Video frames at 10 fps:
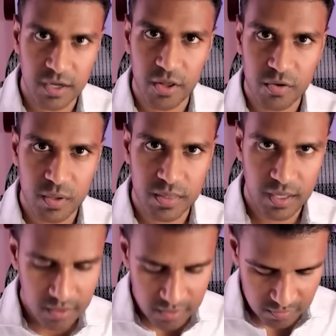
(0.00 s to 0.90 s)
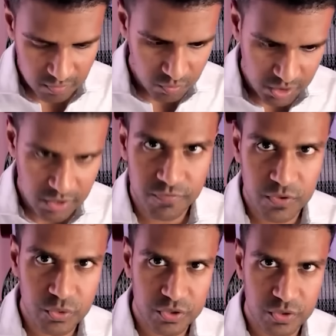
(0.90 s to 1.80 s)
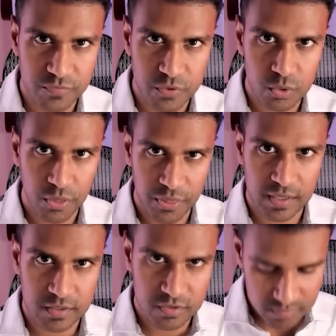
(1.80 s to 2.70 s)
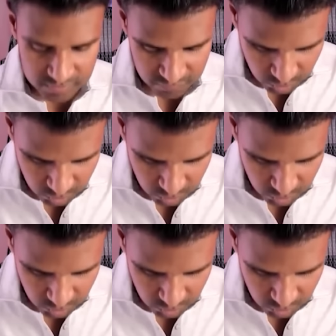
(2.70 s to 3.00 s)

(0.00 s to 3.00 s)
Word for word: Another one that will confuse you if you think in terms of